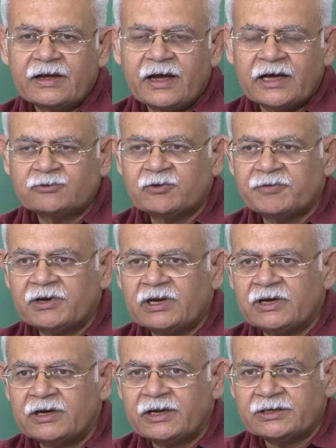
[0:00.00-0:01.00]
as we will
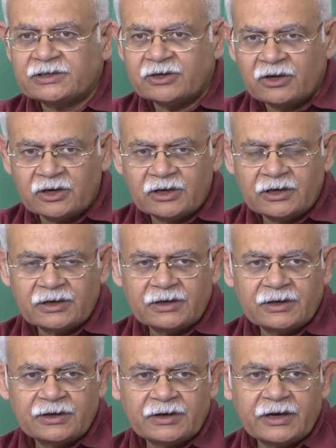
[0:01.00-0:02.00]
learn later on,
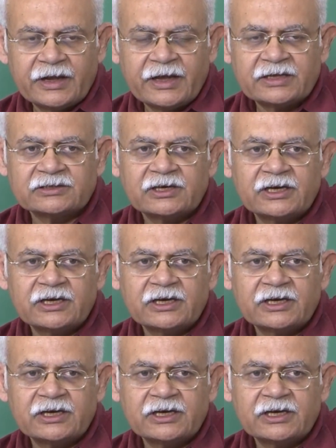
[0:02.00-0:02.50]
is